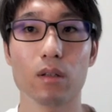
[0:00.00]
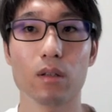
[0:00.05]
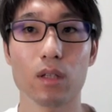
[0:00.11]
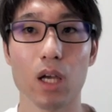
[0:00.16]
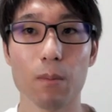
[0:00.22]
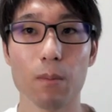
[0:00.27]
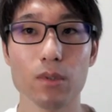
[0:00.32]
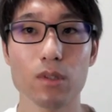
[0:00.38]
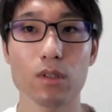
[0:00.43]

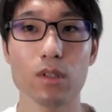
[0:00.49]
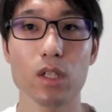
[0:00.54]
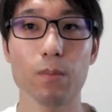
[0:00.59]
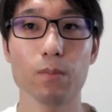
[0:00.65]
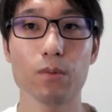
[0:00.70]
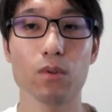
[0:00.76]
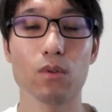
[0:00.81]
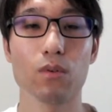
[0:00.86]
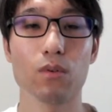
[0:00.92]
I'd like to
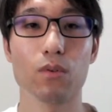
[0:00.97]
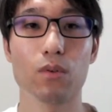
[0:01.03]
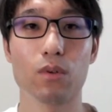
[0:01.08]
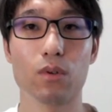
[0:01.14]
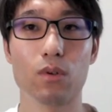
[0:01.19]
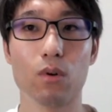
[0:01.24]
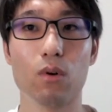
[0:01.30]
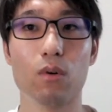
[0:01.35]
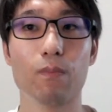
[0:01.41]
manage
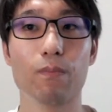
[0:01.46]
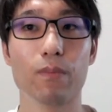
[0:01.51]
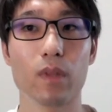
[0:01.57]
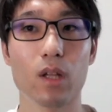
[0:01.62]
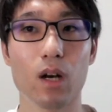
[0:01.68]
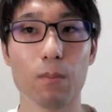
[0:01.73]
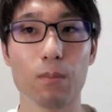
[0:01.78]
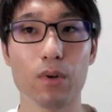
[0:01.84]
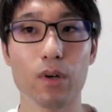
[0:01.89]
it in
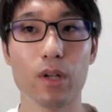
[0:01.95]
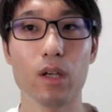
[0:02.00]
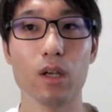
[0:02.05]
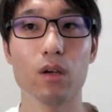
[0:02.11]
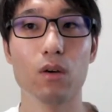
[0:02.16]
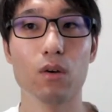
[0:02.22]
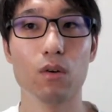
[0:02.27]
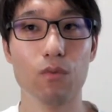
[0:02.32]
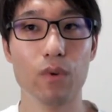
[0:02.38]
one
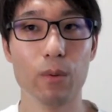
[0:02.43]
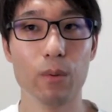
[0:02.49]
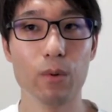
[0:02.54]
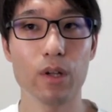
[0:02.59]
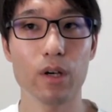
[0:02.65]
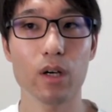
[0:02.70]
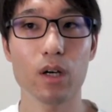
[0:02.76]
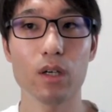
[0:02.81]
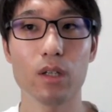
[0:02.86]
code
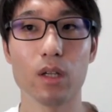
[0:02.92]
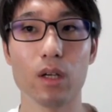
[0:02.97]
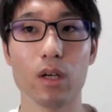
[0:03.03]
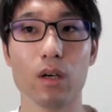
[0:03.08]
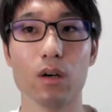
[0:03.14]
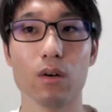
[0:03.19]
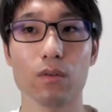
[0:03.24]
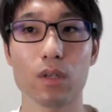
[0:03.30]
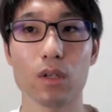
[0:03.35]
if
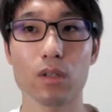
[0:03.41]
possible,